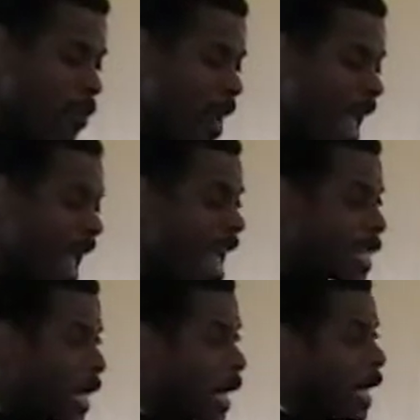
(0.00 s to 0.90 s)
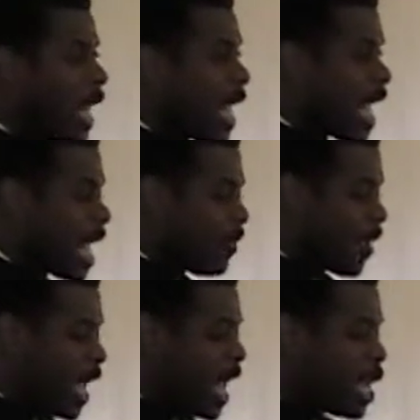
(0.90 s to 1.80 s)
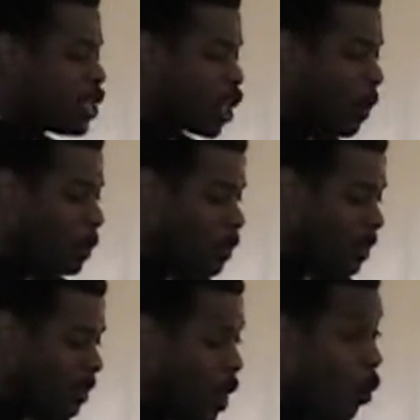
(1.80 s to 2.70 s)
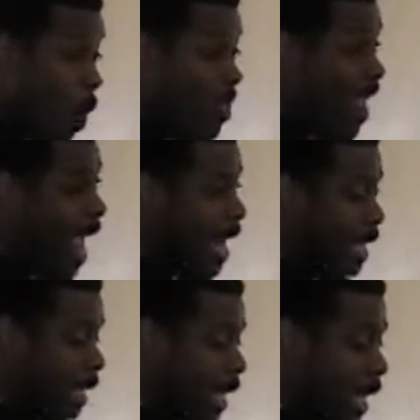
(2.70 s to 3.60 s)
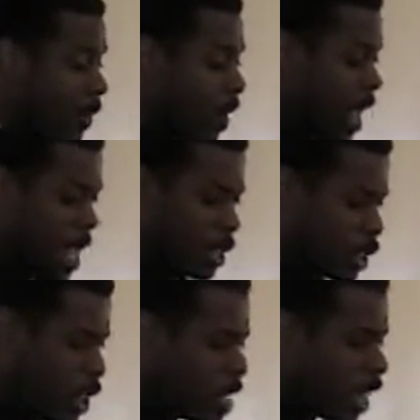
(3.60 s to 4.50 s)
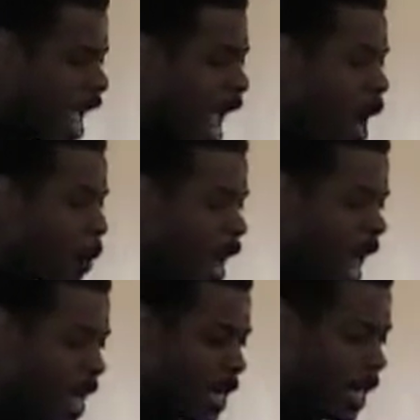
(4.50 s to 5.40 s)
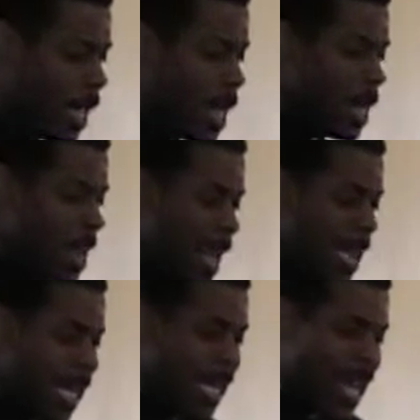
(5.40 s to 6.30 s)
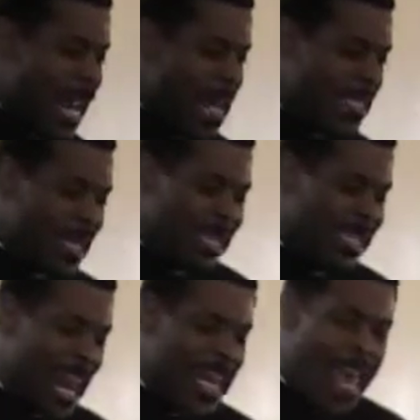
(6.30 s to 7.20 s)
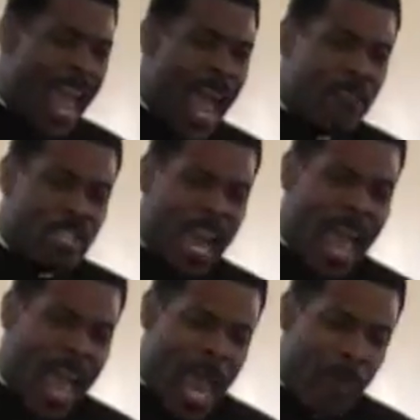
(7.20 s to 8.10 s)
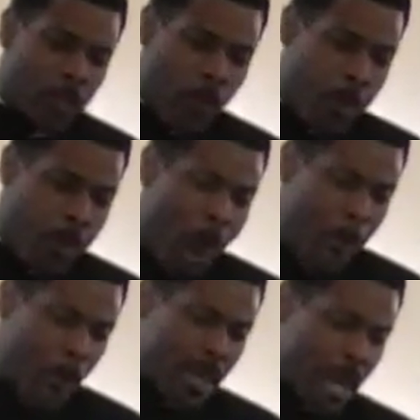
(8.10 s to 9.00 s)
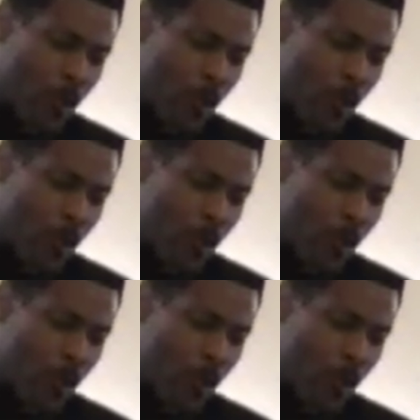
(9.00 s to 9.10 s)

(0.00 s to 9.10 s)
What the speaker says: they had to leave Egypt when they had to leave in such a hurry that the yeast didn't have time to properly